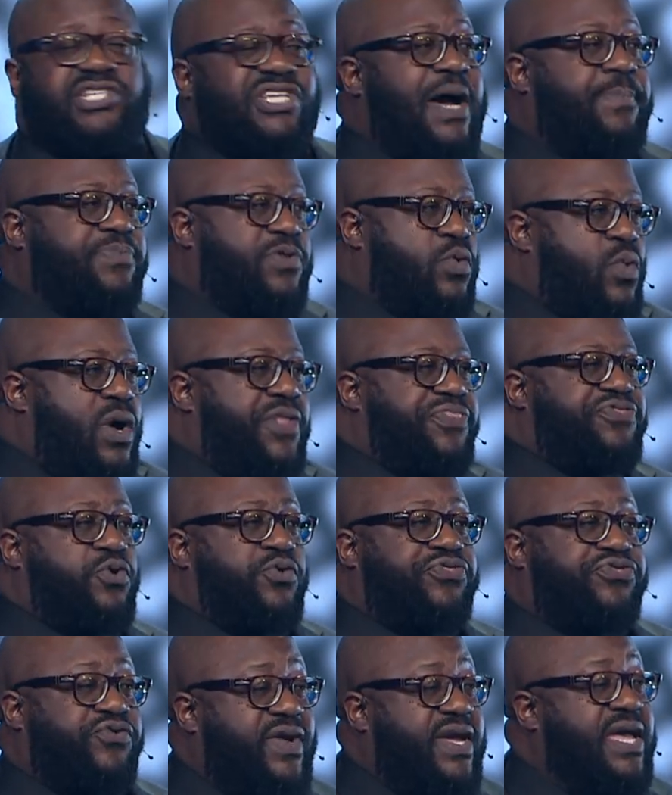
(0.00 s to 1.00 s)
Chapter 1
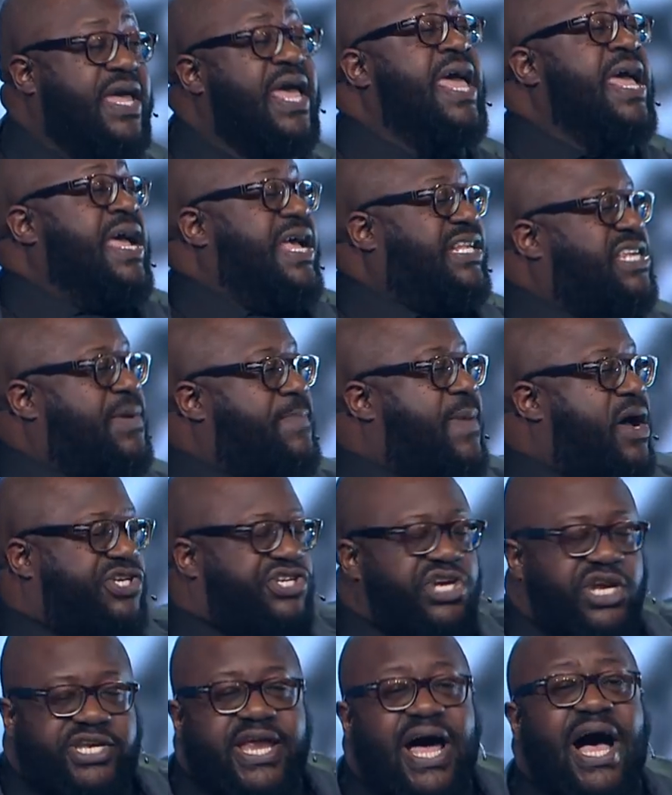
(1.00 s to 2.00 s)
through 3 is
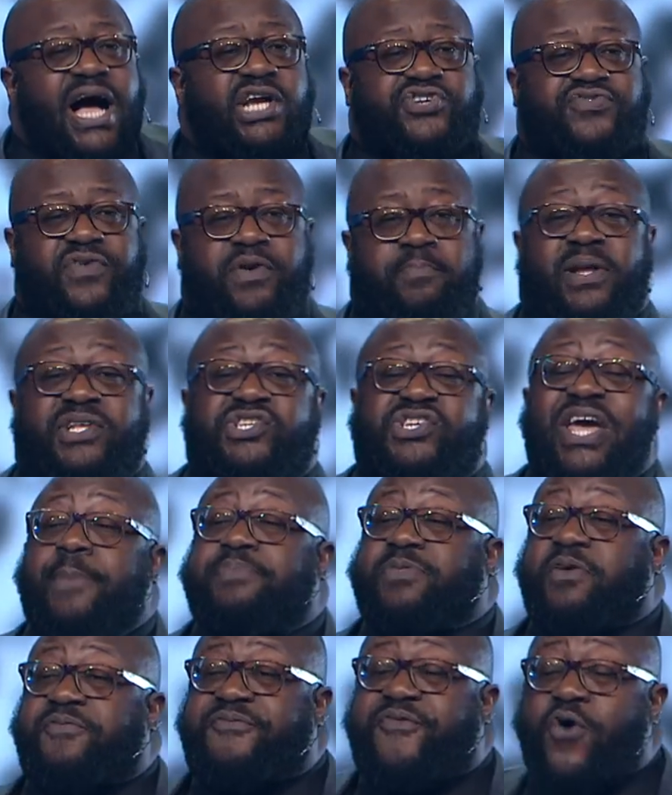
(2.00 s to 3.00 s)
about your doctrine, but
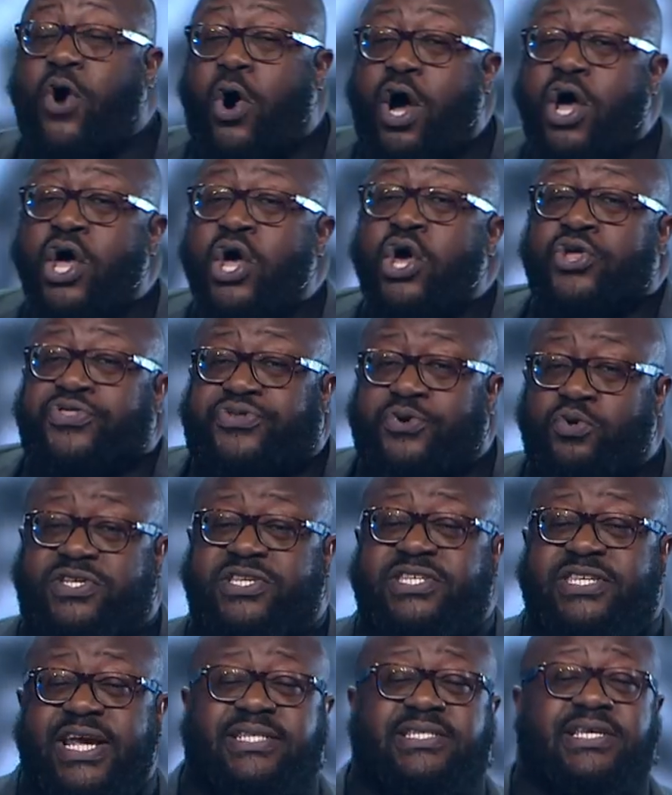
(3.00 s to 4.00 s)
chapter 4 through
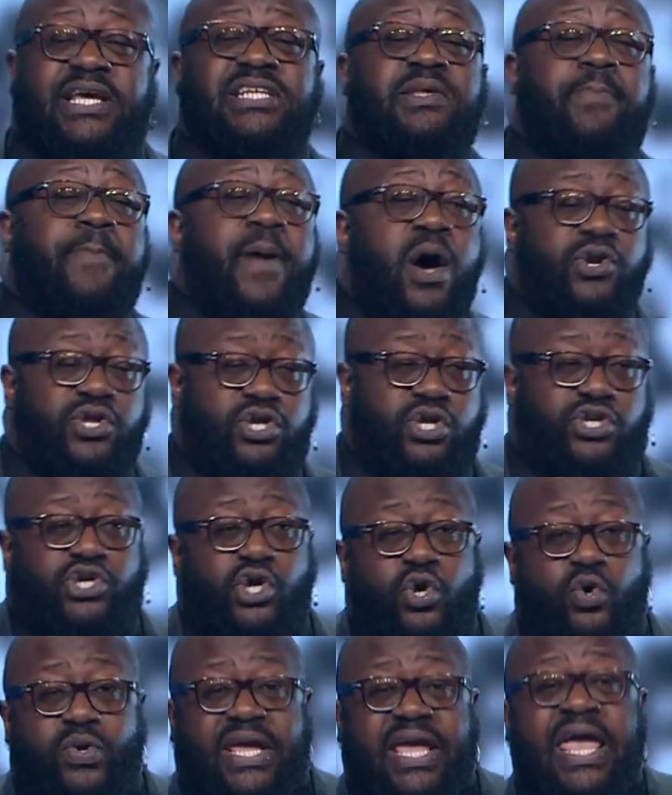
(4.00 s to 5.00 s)
6 is about your
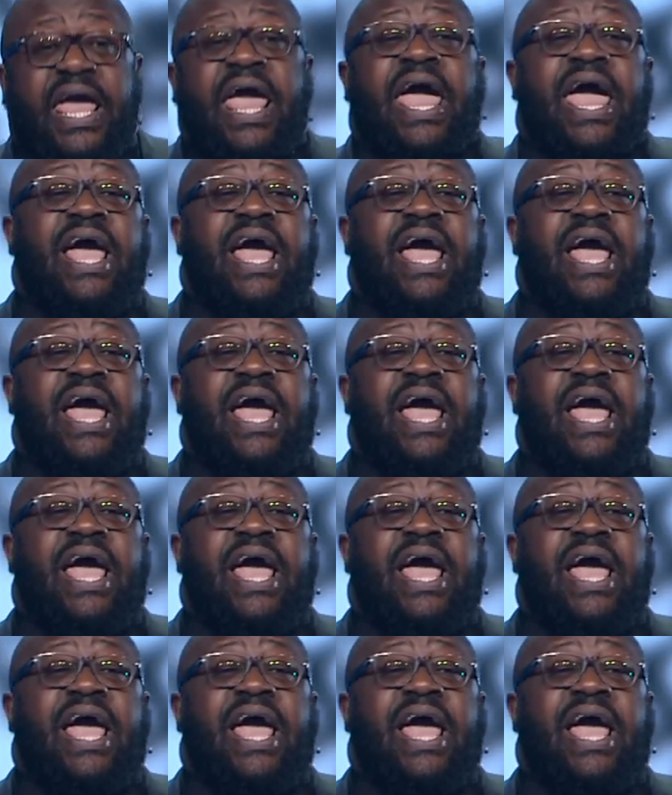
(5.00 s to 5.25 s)
duty.